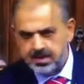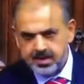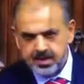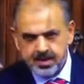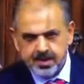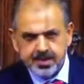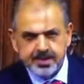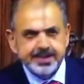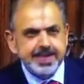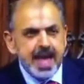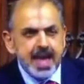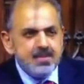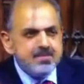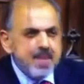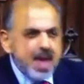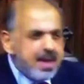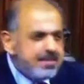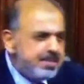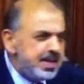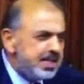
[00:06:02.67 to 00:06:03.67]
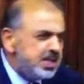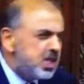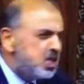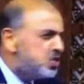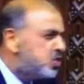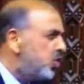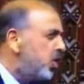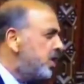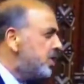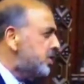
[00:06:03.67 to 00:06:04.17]
then maybe the
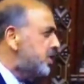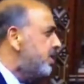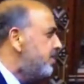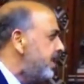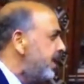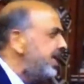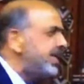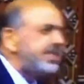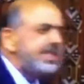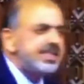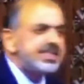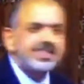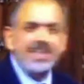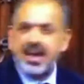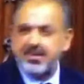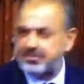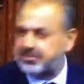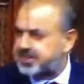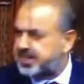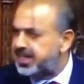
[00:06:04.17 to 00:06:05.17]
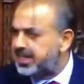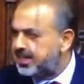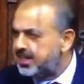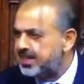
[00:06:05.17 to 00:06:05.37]
Jewish communities after,